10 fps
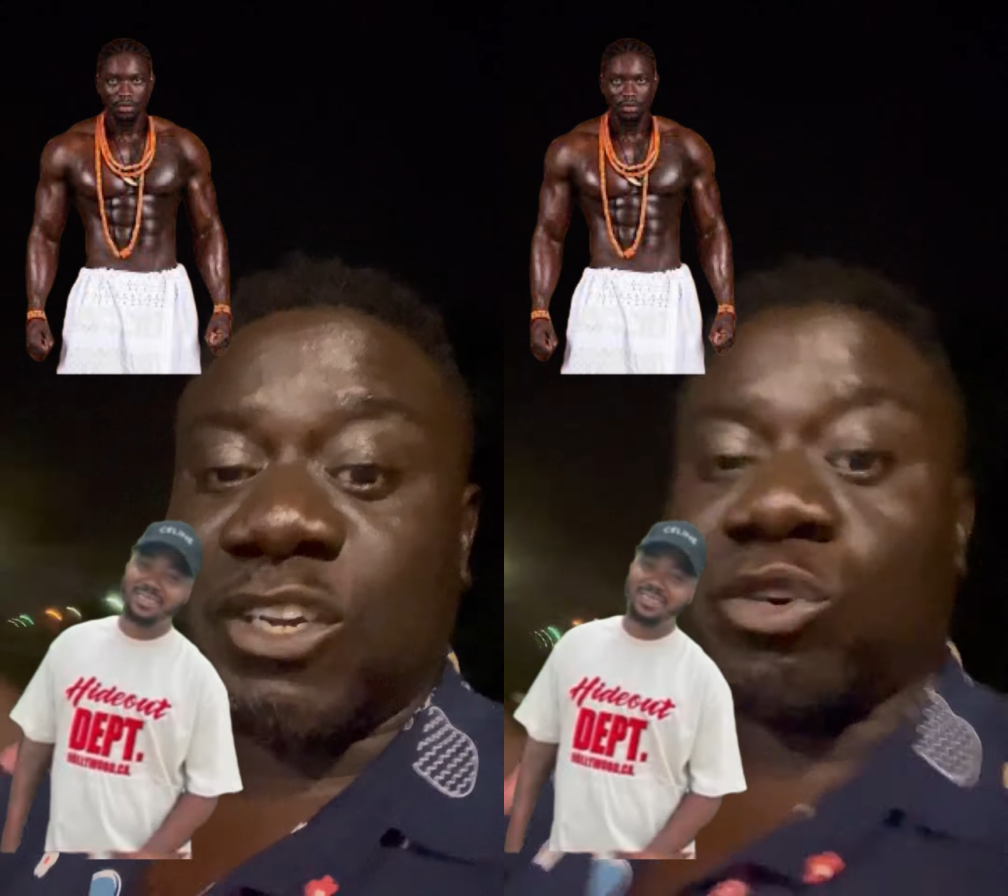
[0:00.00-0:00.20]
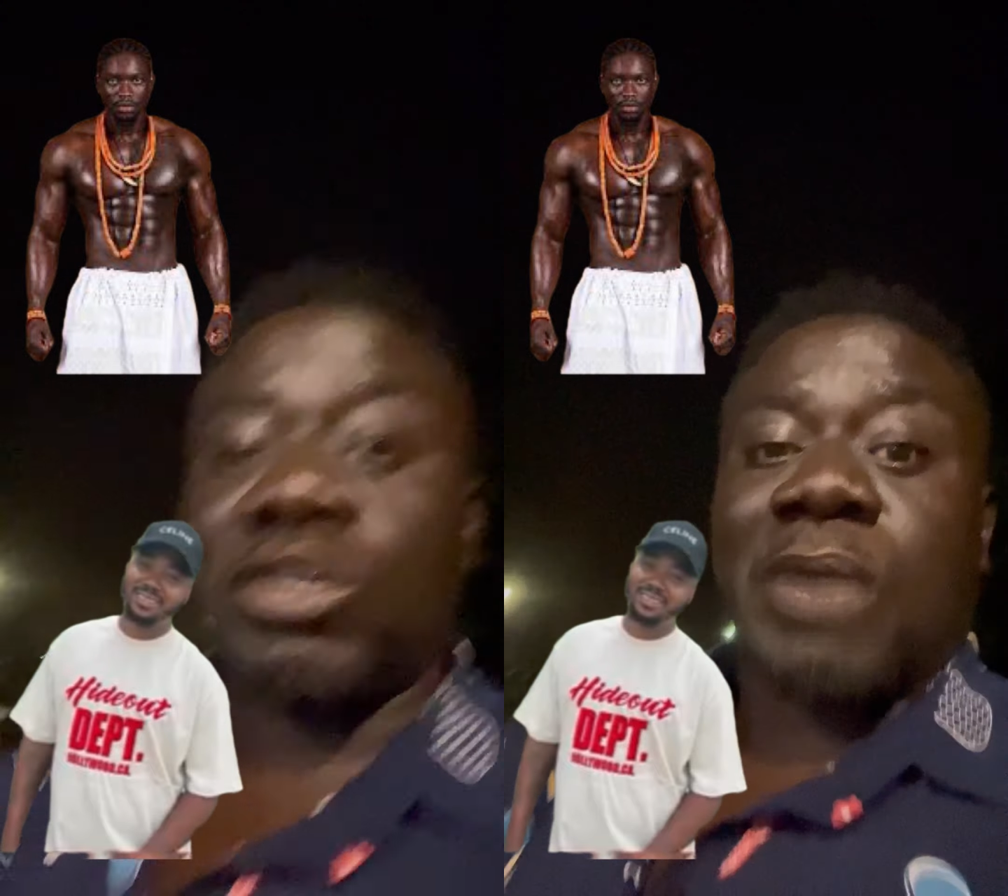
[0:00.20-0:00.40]

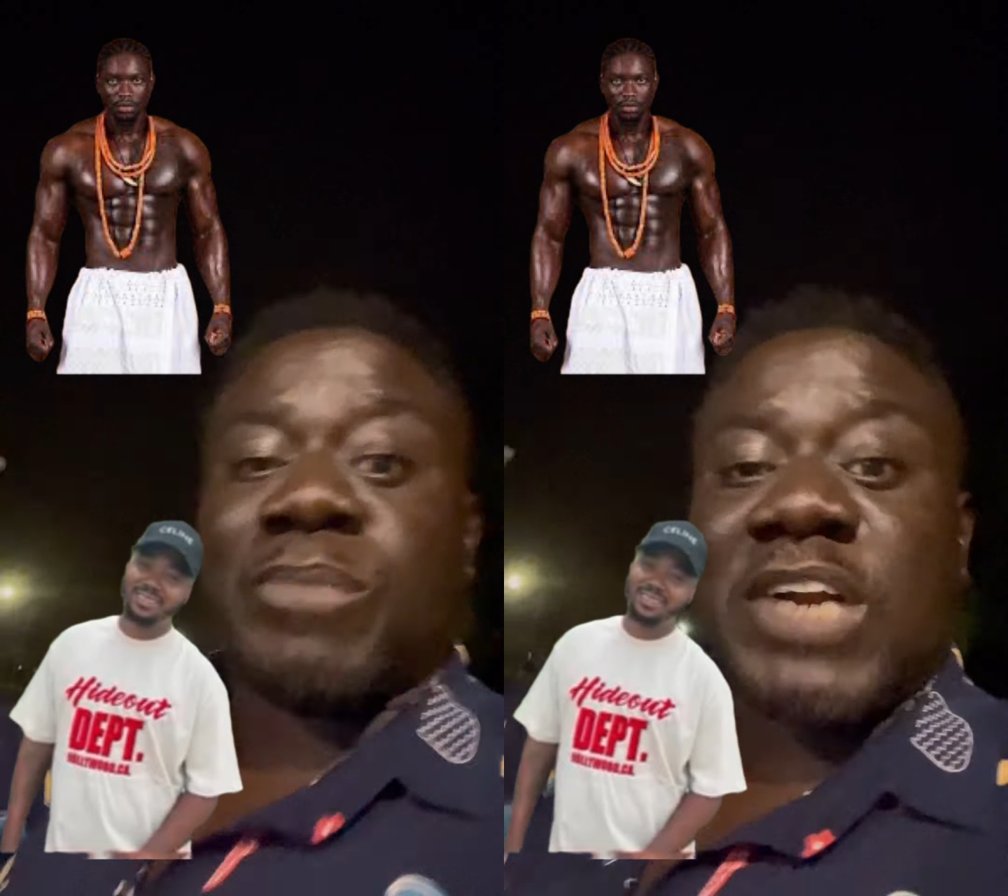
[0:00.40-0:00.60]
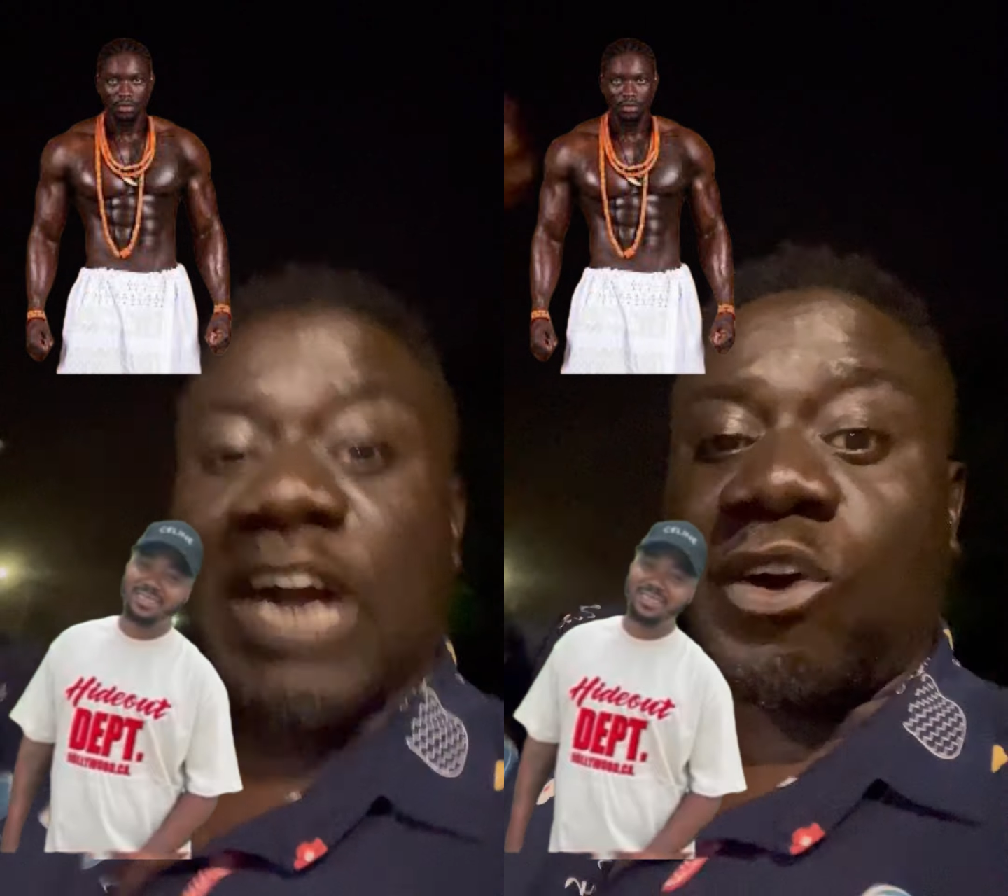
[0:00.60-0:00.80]
Oya
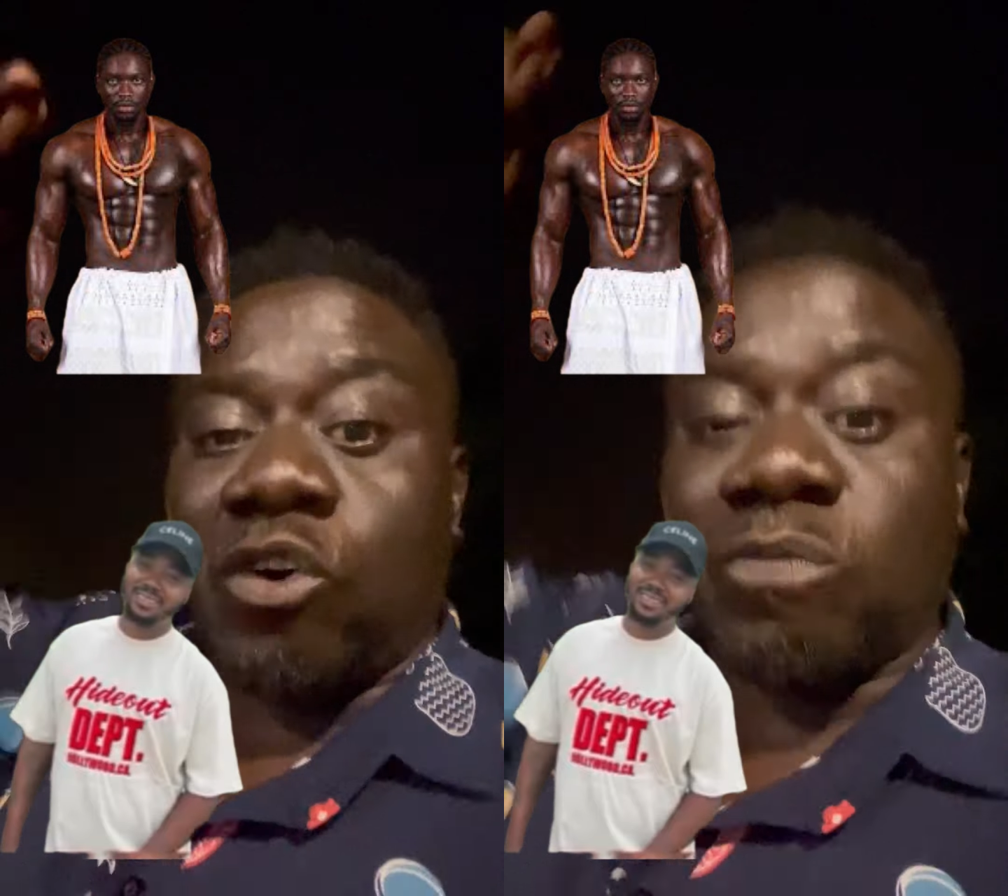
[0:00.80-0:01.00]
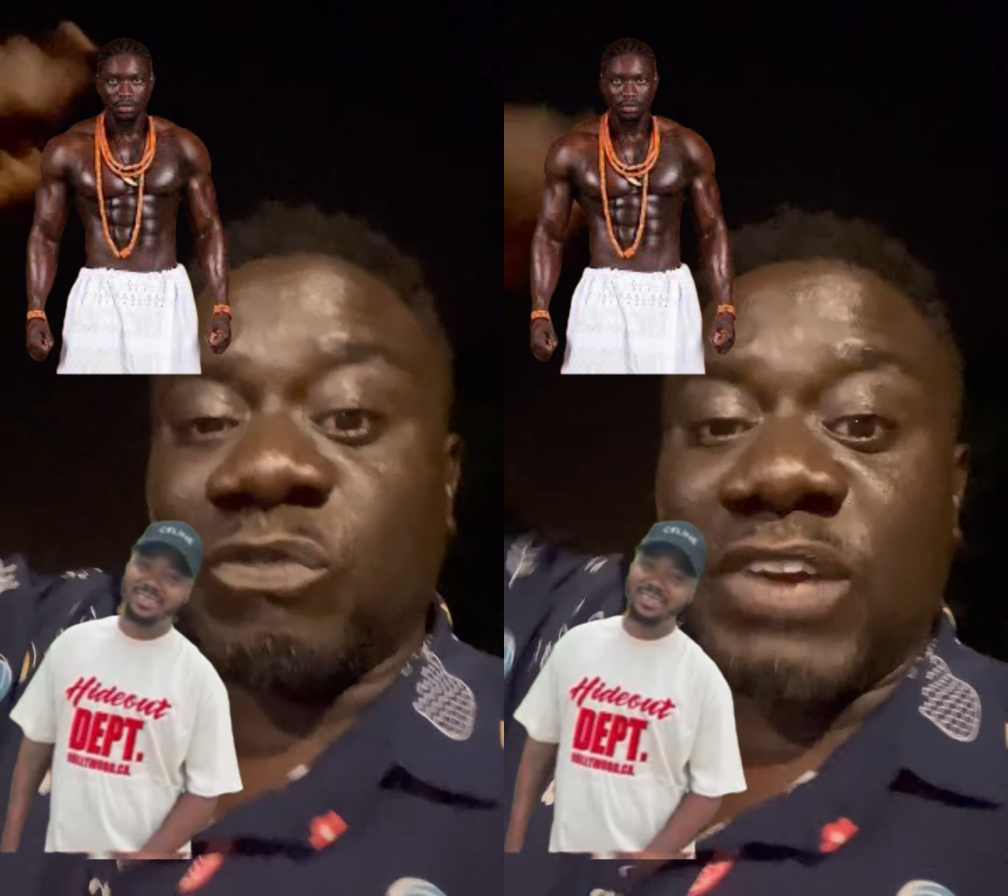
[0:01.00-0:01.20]
mona
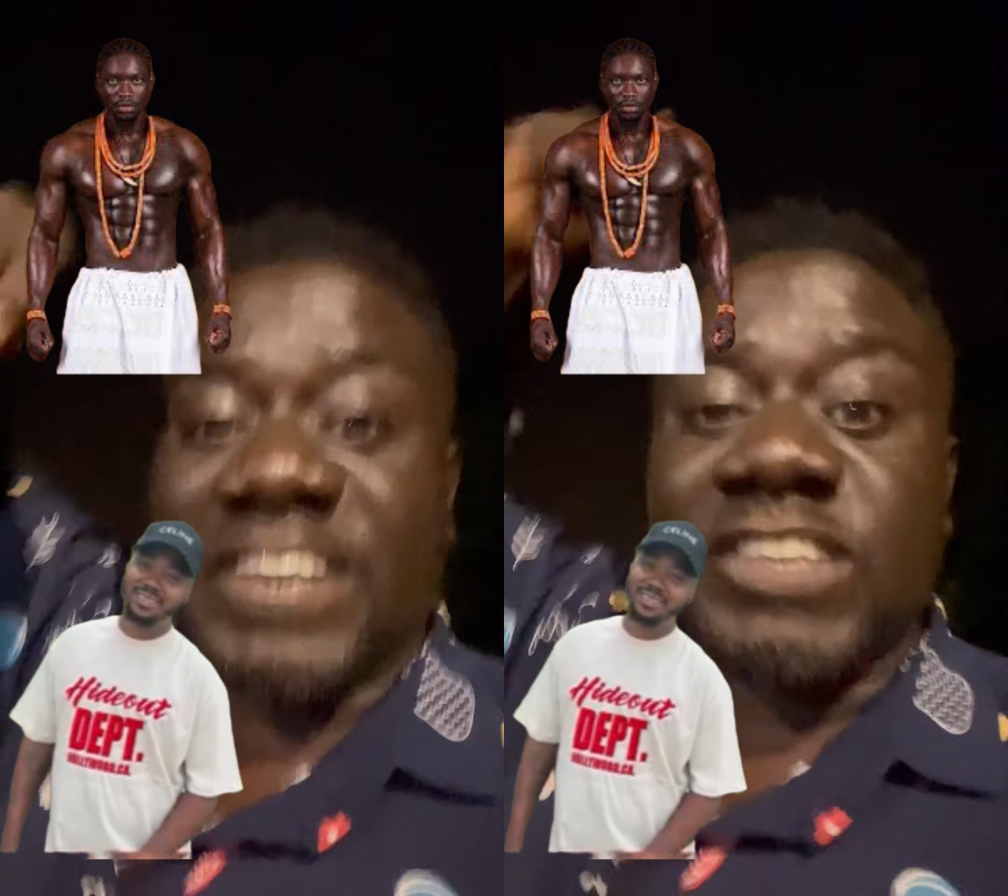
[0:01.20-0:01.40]
come, very